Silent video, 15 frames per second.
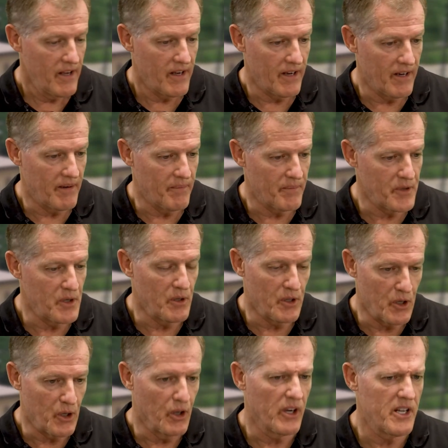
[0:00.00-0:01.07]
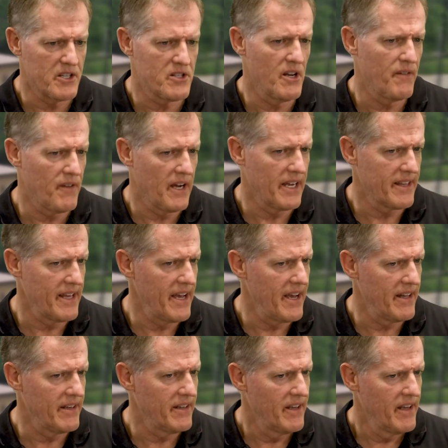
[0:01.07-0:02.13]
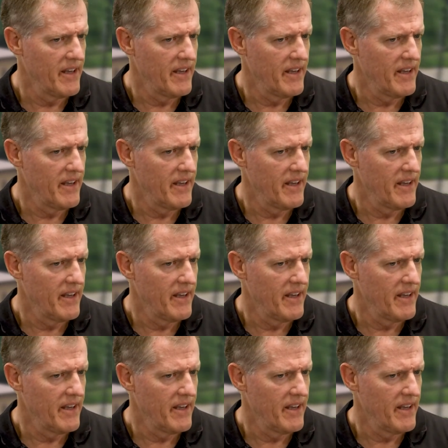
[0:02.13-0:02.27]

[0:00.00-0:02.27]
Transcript: You look at stuff like that,